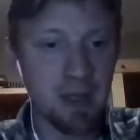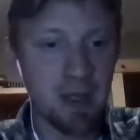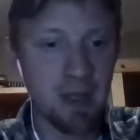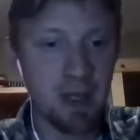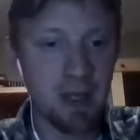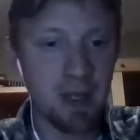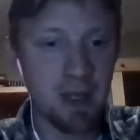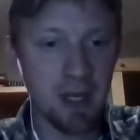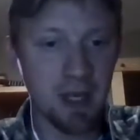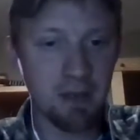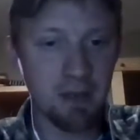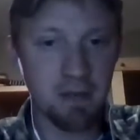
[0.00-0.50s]

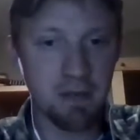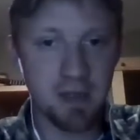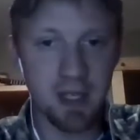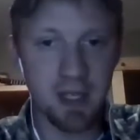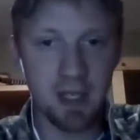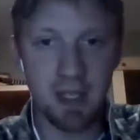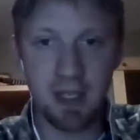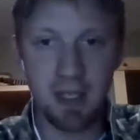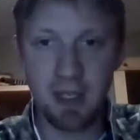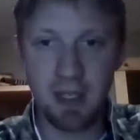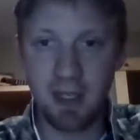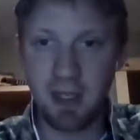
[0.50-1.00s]
I've
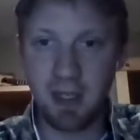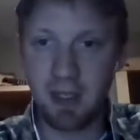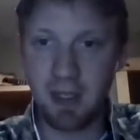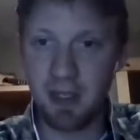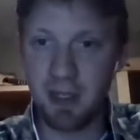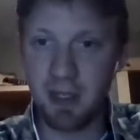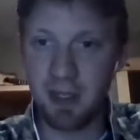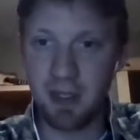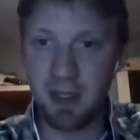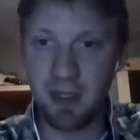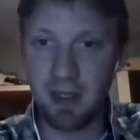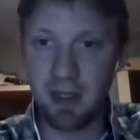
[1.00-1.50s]

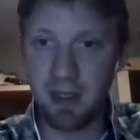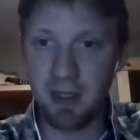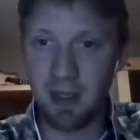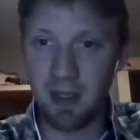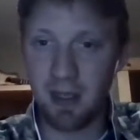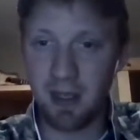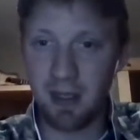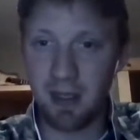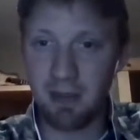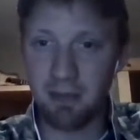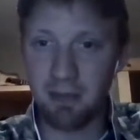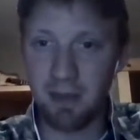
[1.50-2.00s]
taken
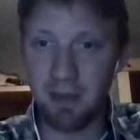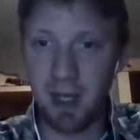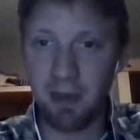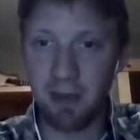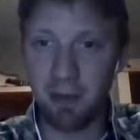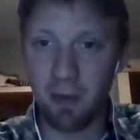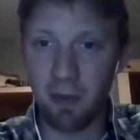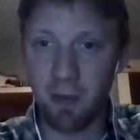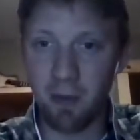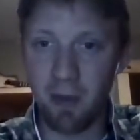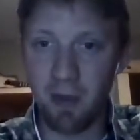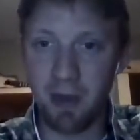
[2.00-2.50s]

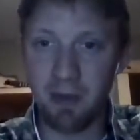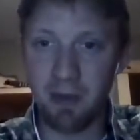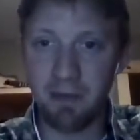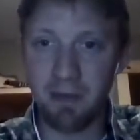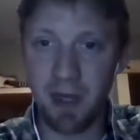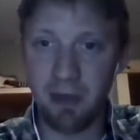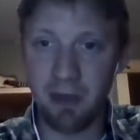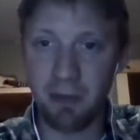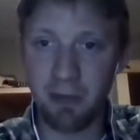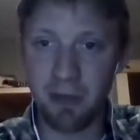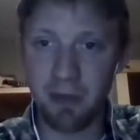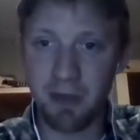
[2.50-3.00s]
501,
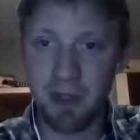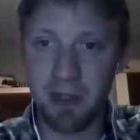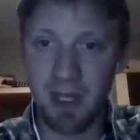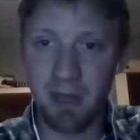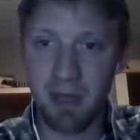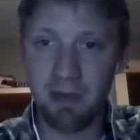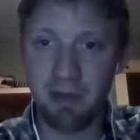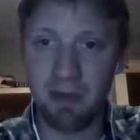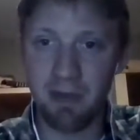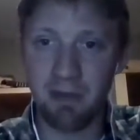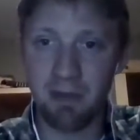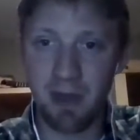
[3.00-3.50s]

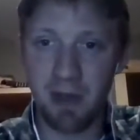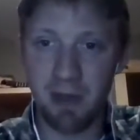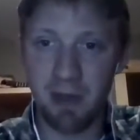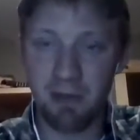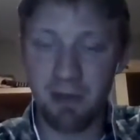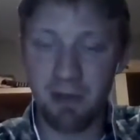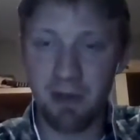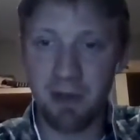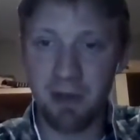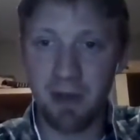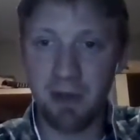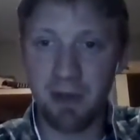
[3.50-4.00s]
507,
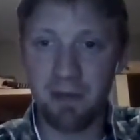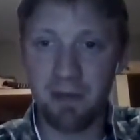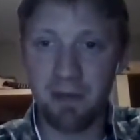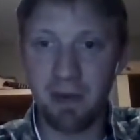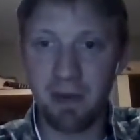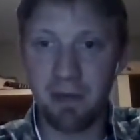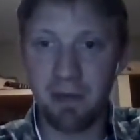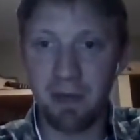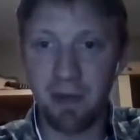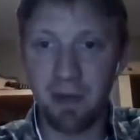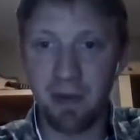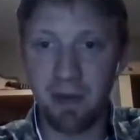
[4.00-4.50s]
530,
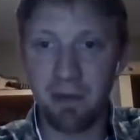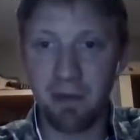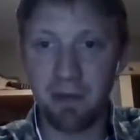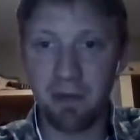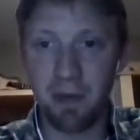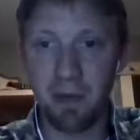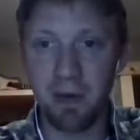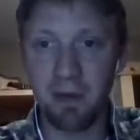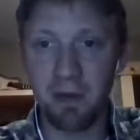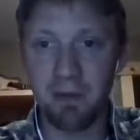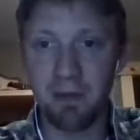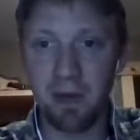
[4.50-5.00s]

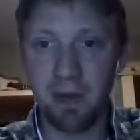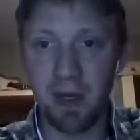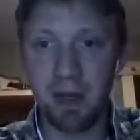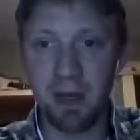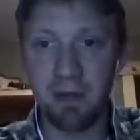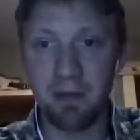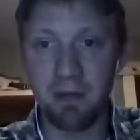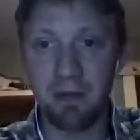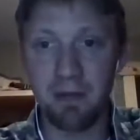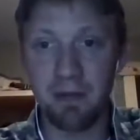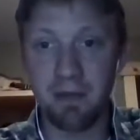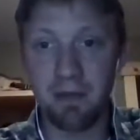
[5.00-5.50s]
534,
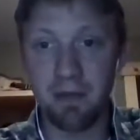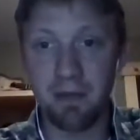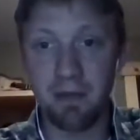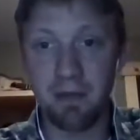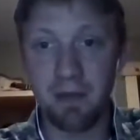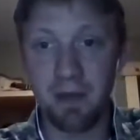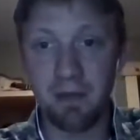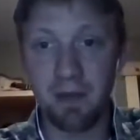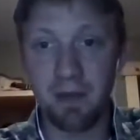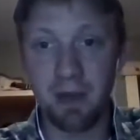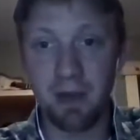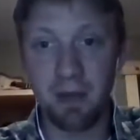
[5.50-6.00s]

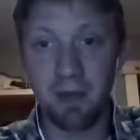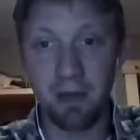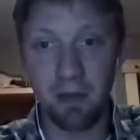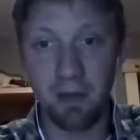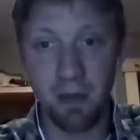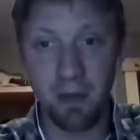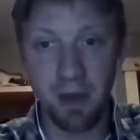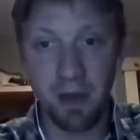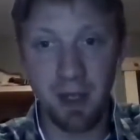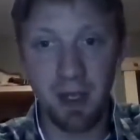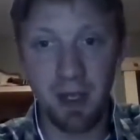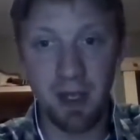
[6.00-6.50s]

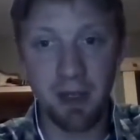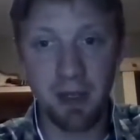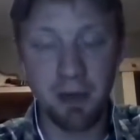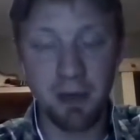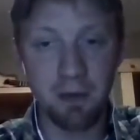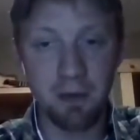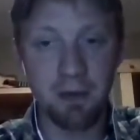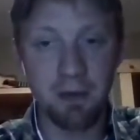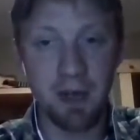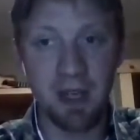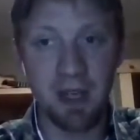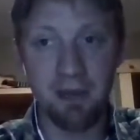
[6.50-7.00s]
553, and
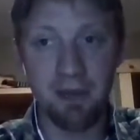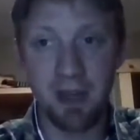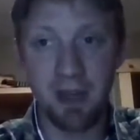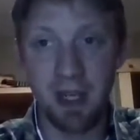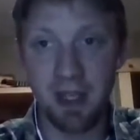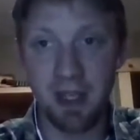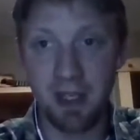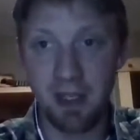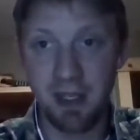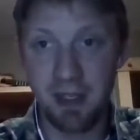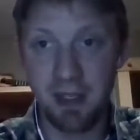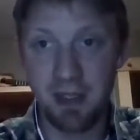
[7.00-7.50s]
2
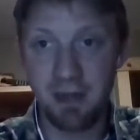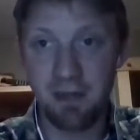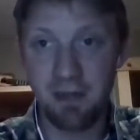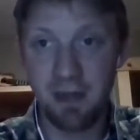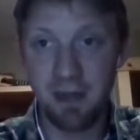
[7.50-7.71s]
590s.